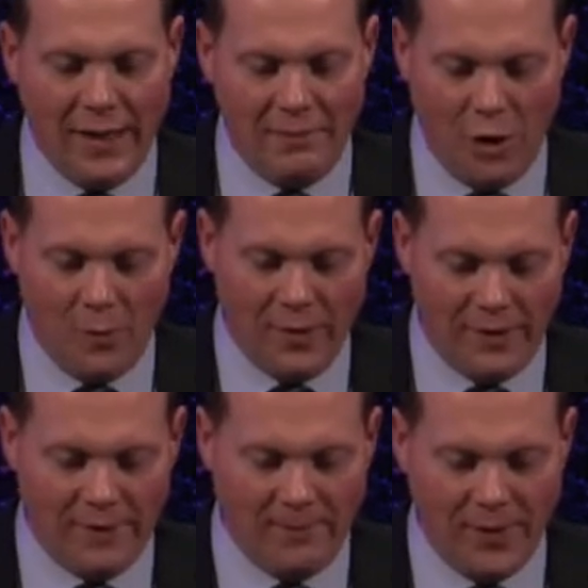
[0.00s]
moment
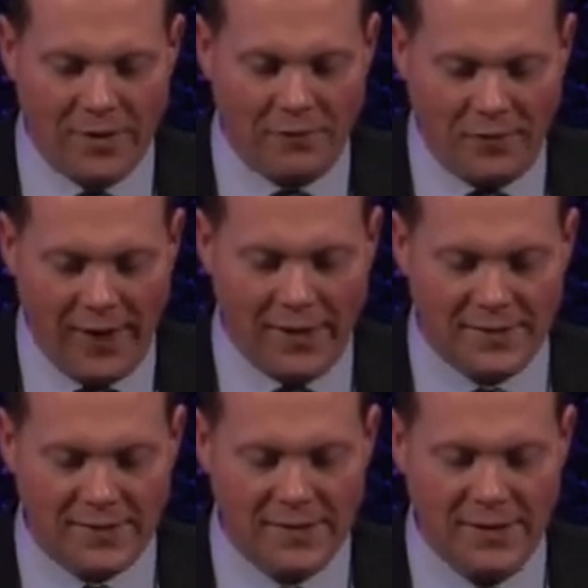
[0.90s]
that the
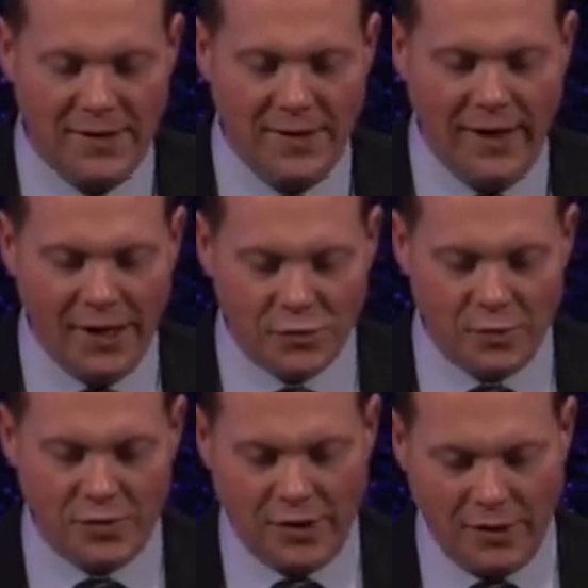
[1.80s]
face has
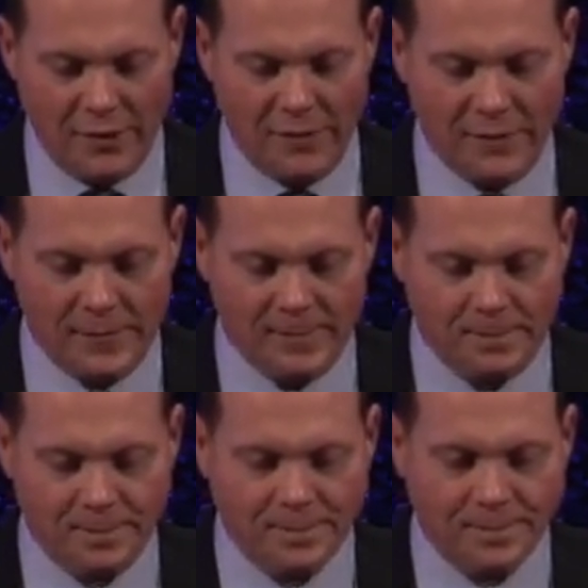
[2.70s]
returned.
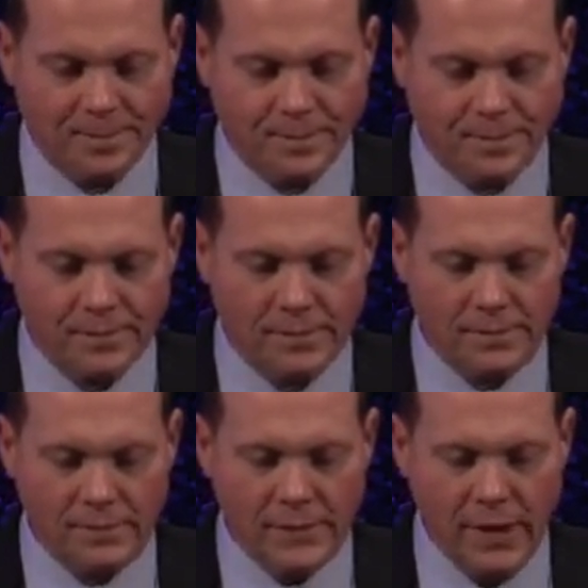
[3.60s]

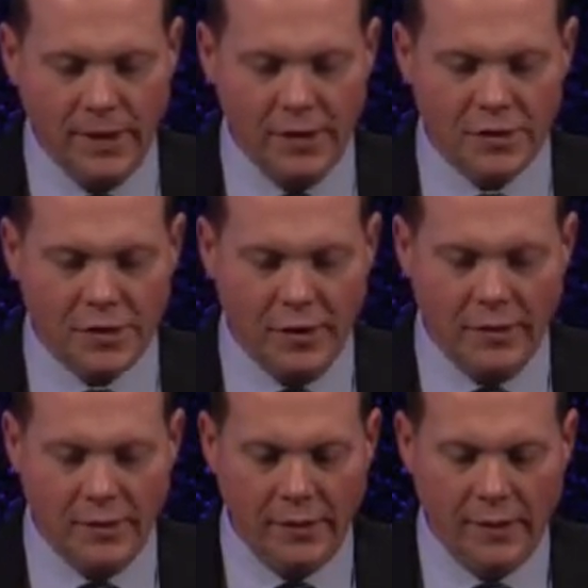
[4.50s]
There are
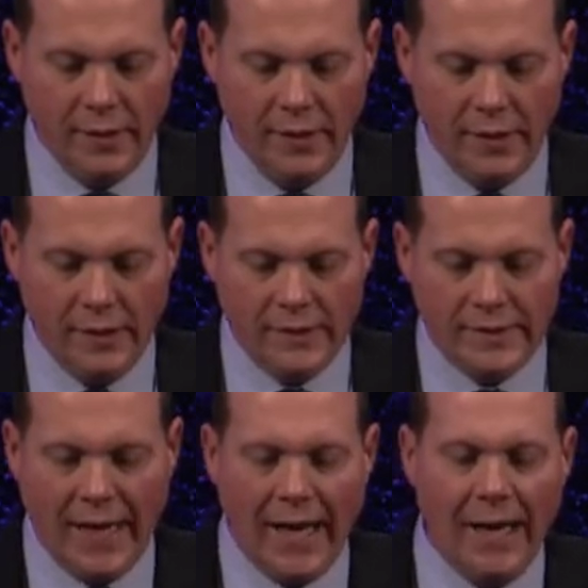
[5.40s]
certain
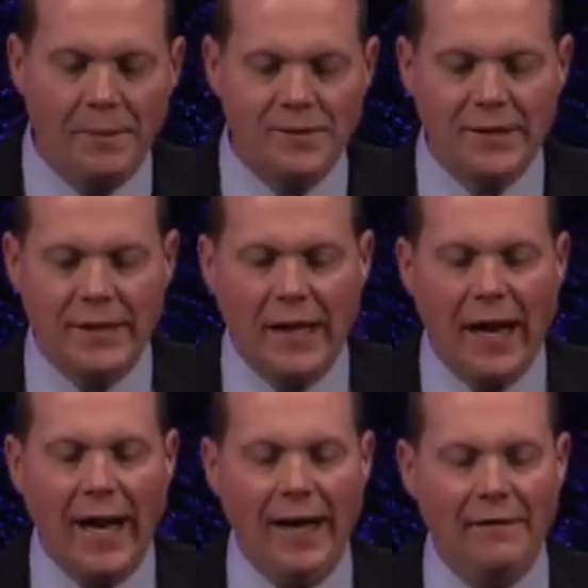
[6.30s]
times in
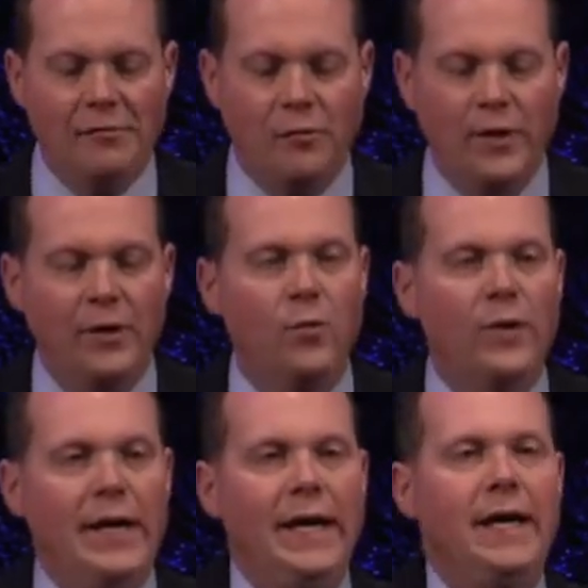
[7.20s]
life when
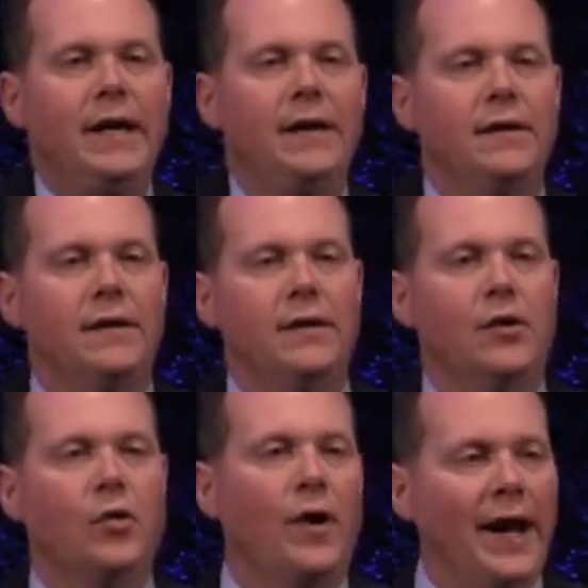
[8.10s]
we
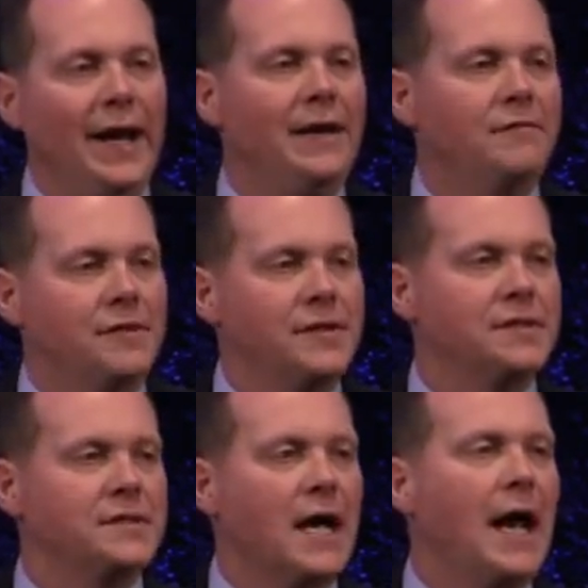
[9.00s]
crave and
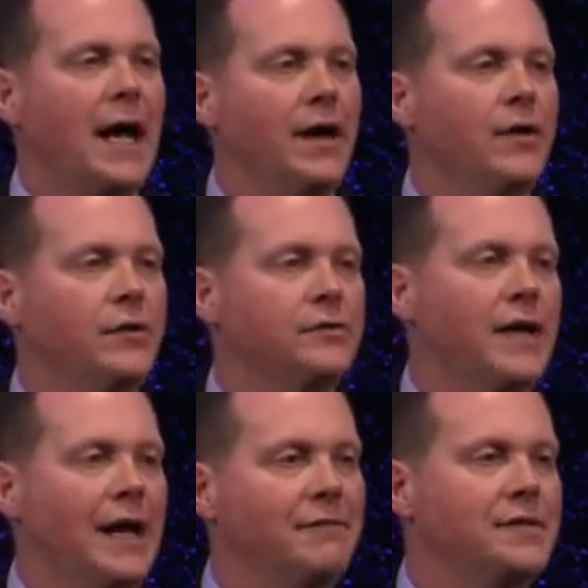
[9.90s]
desire to
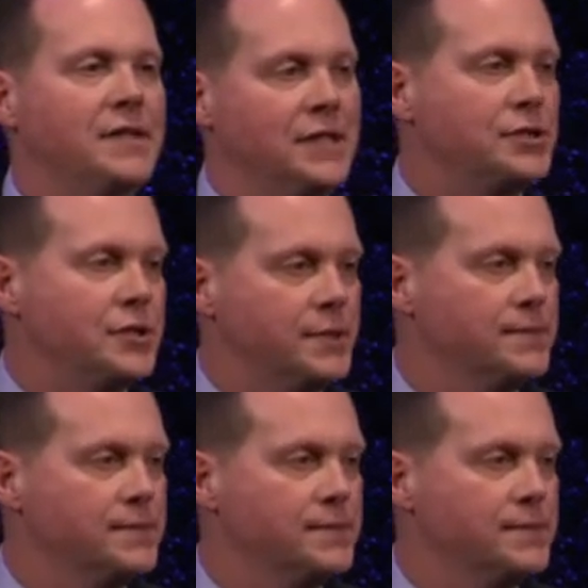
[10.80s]
have attention.